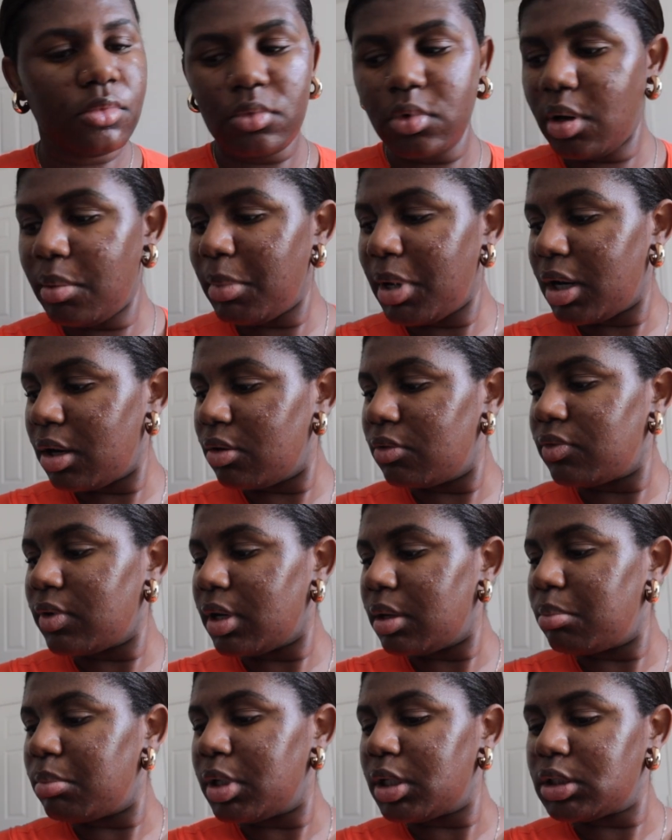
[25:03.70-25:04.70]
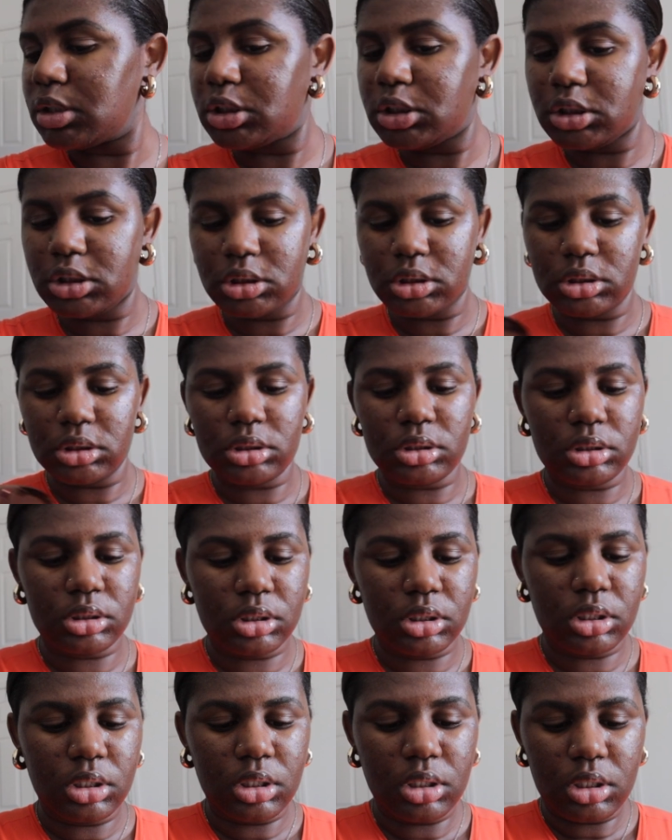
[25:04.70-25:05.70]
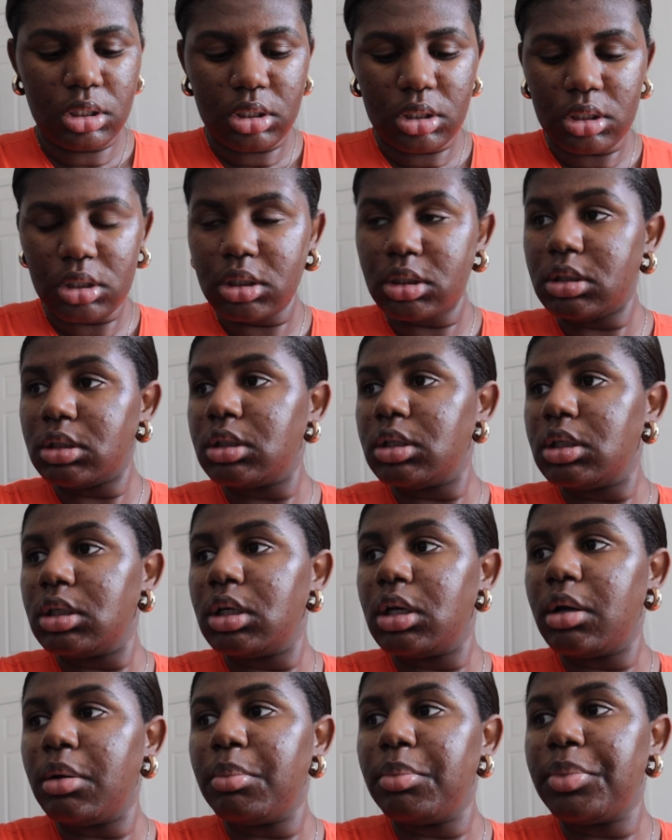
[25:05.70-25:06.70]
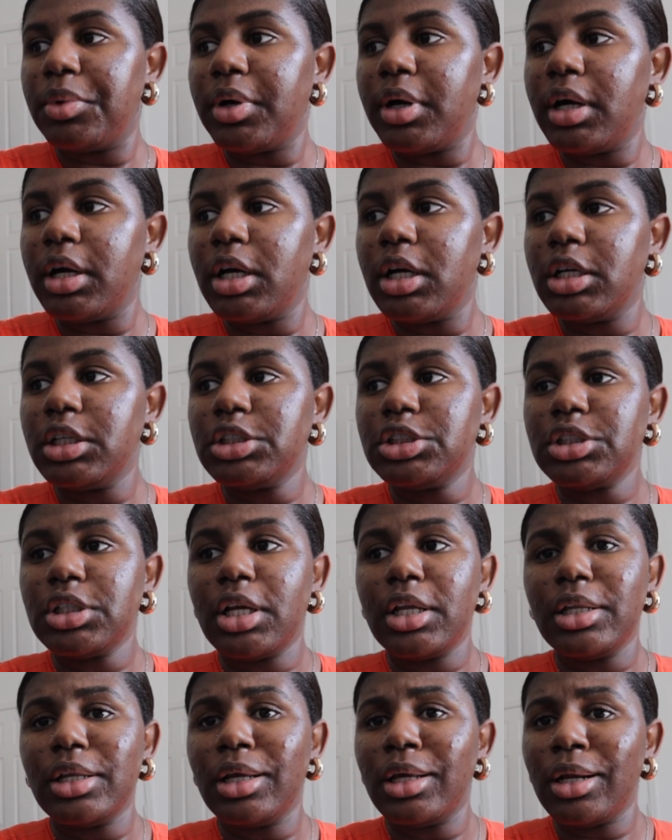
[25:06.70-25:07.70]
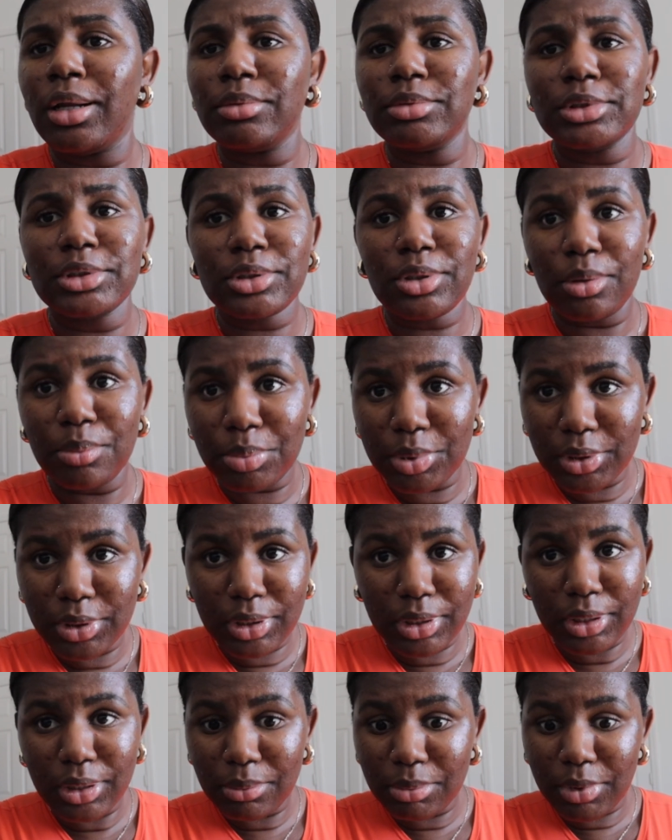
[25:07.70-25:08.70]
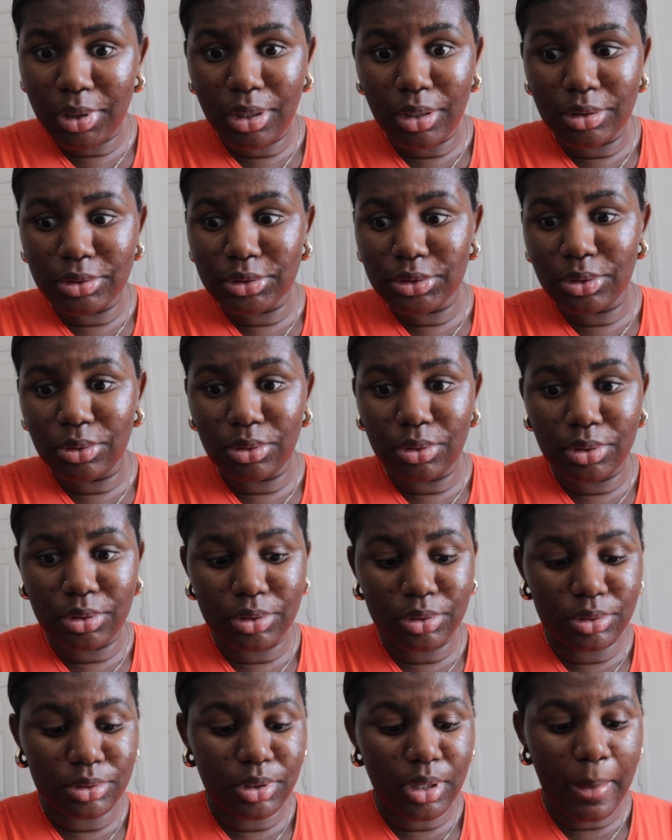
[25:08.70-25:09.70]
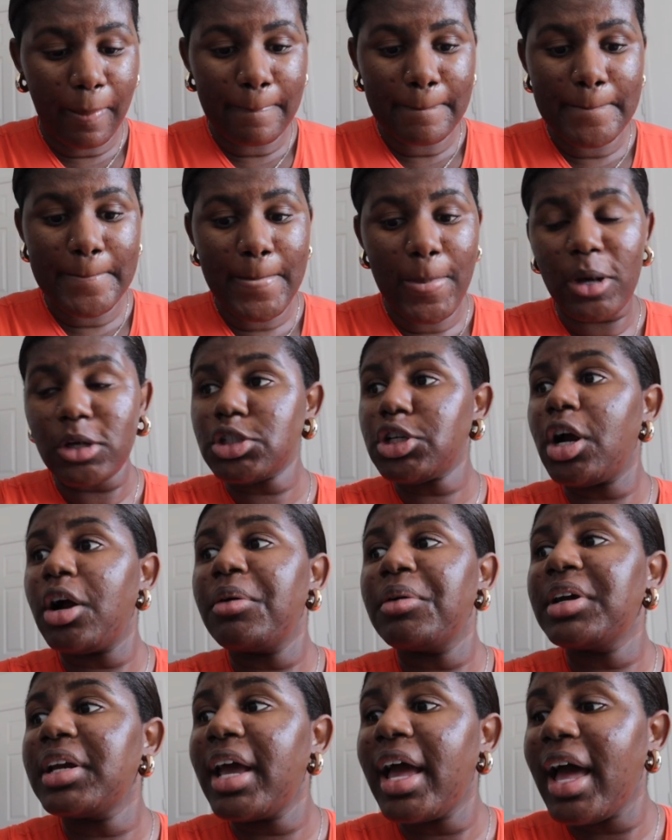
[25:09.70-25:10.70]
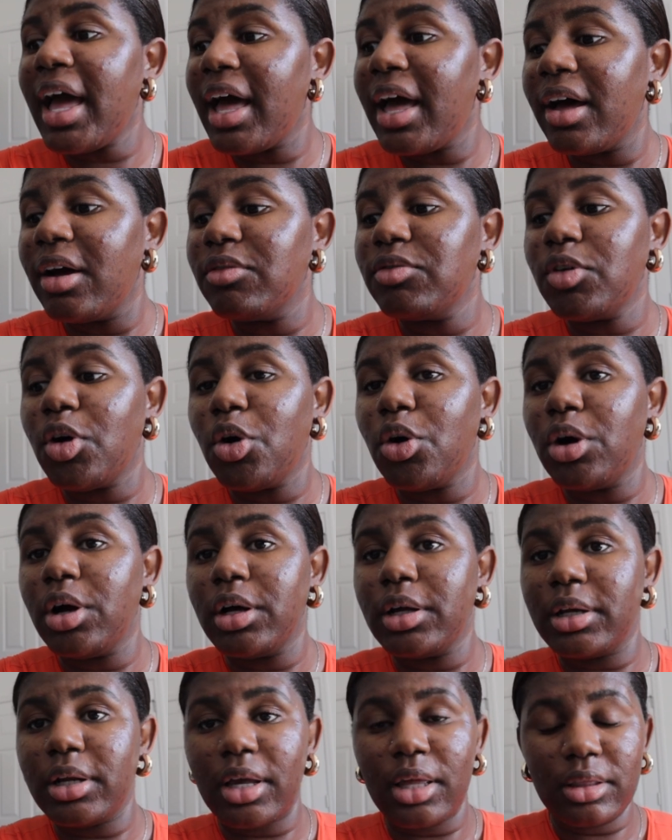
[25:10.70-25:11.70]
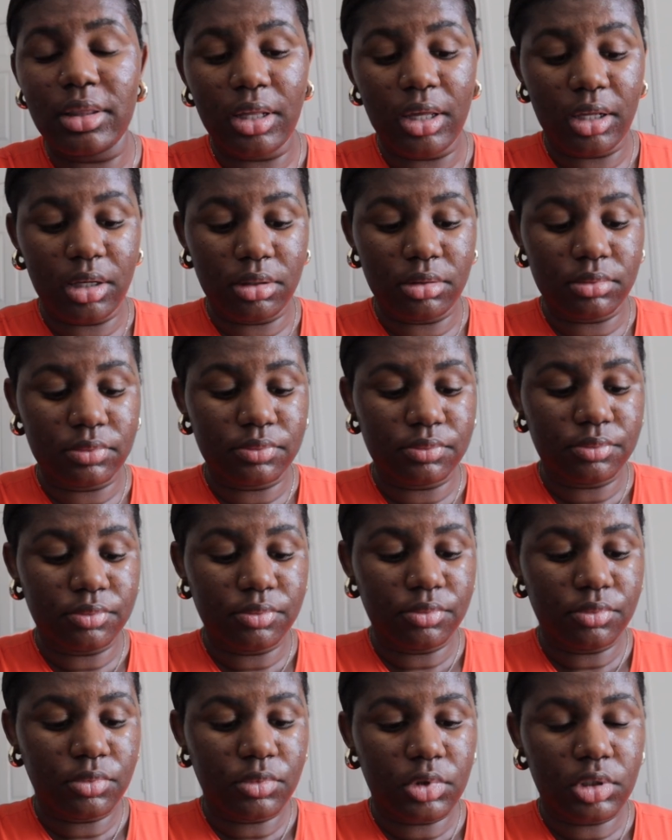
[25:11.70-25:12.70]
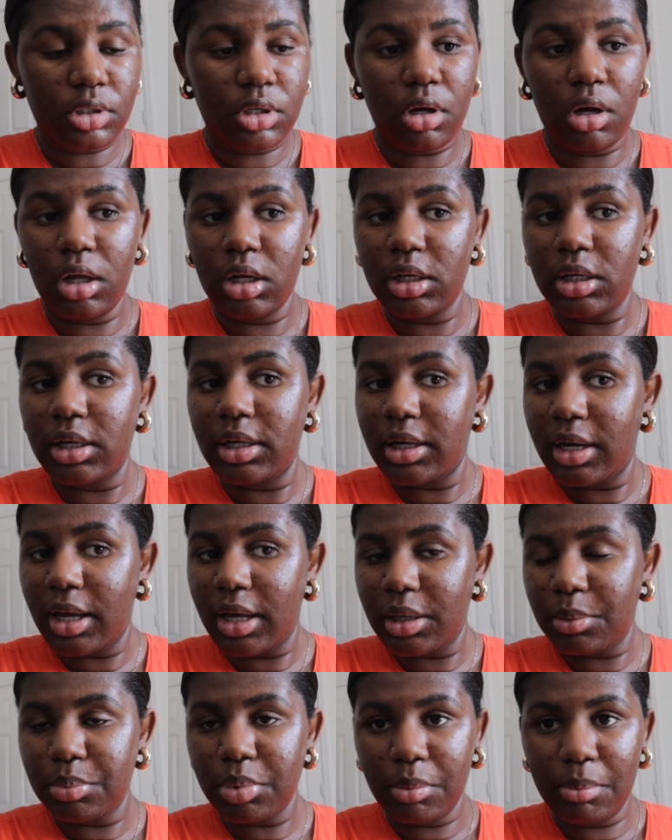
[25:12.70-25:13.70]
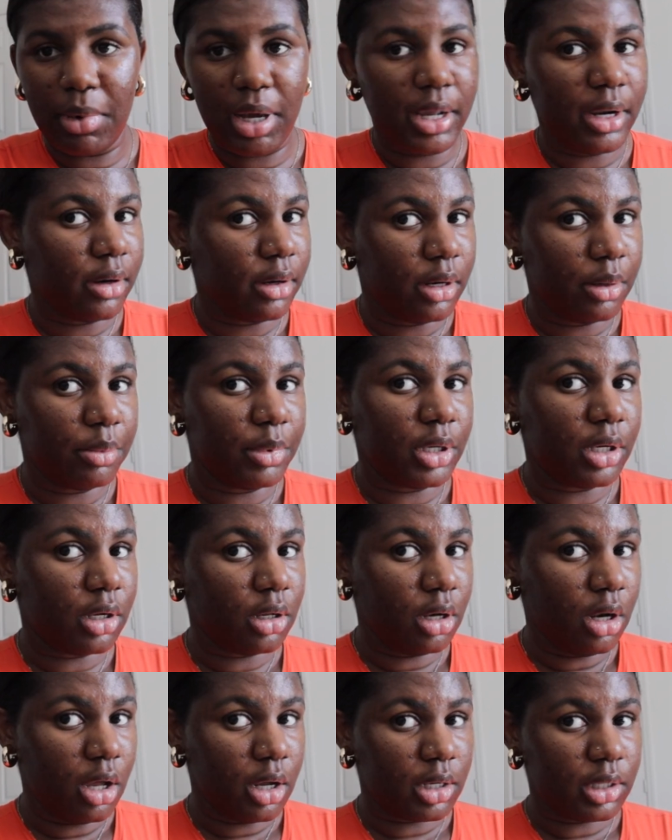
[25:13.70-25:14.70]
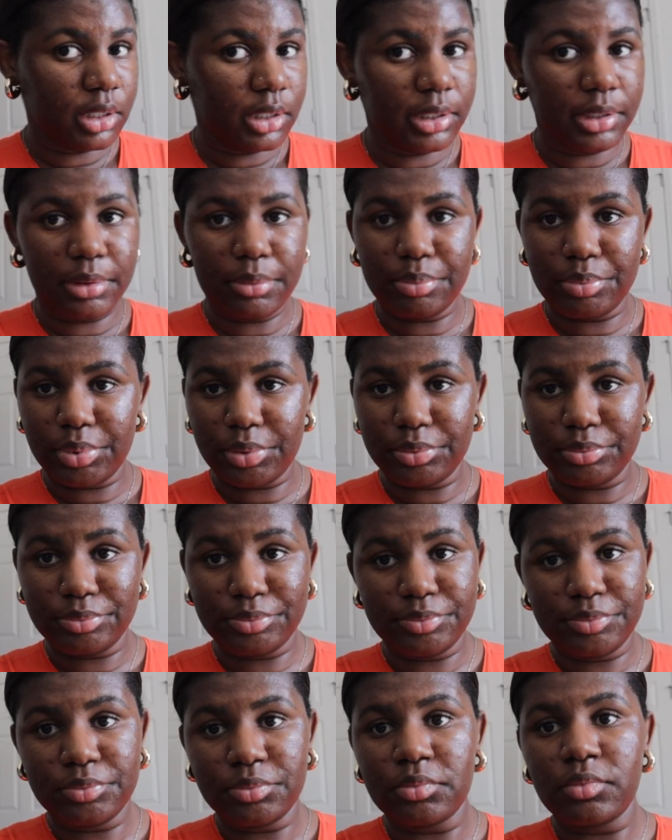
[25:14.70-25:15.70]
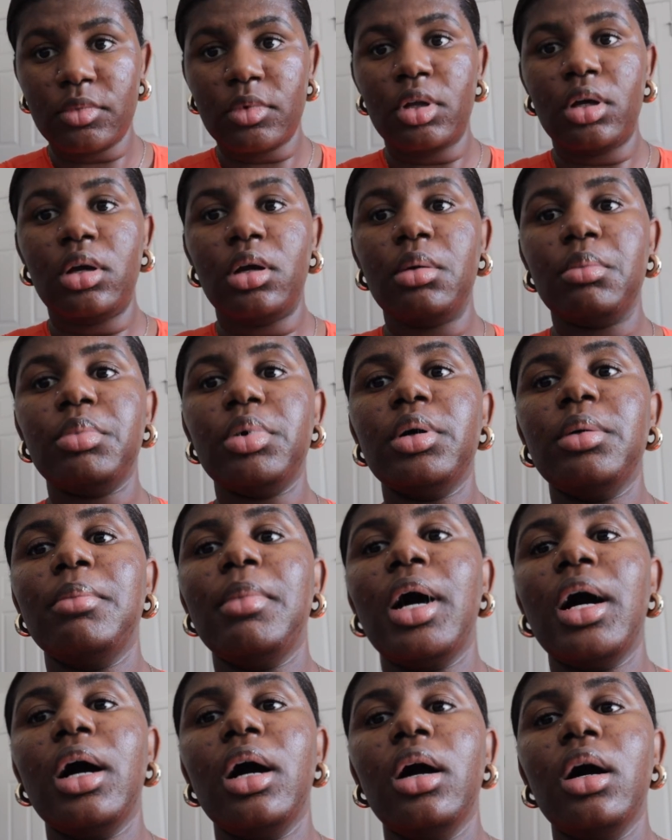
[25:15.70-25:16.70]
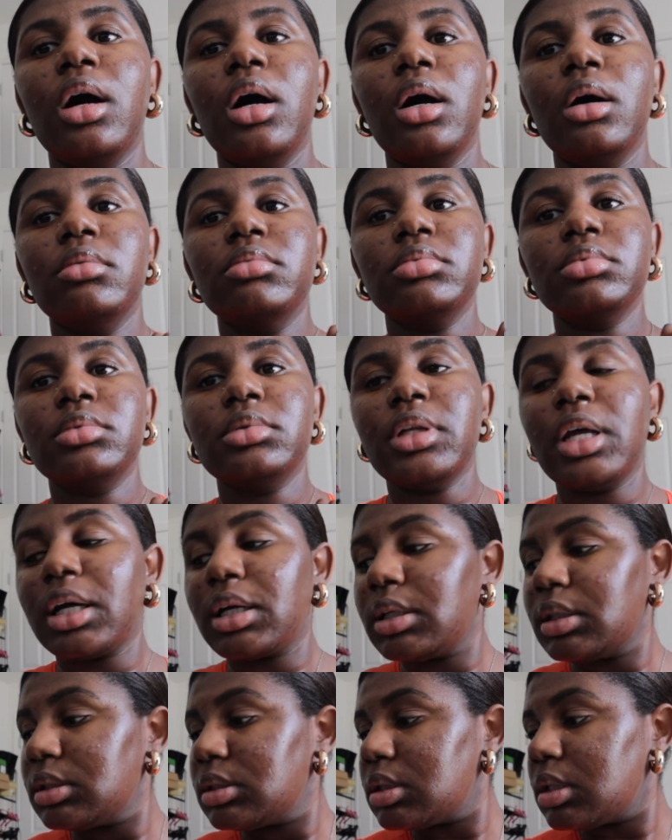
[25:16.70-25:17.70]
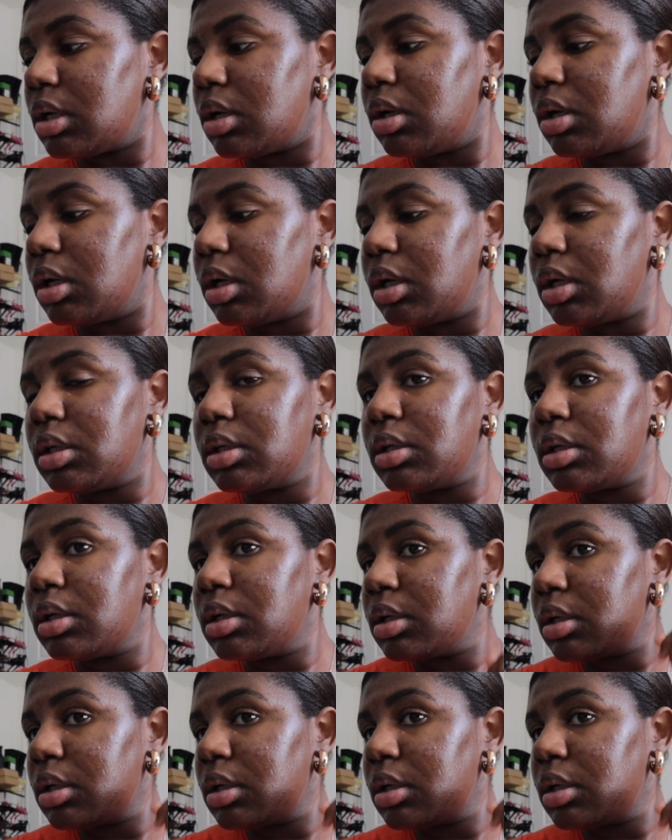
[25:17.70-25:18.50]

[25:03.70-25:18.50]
am I gonna find a brush? I need a brush, and then I'm just gonna put the lip gloss on, which I already have on, and then call it a night. Put my hair up in a claw clip. Put my necklace on.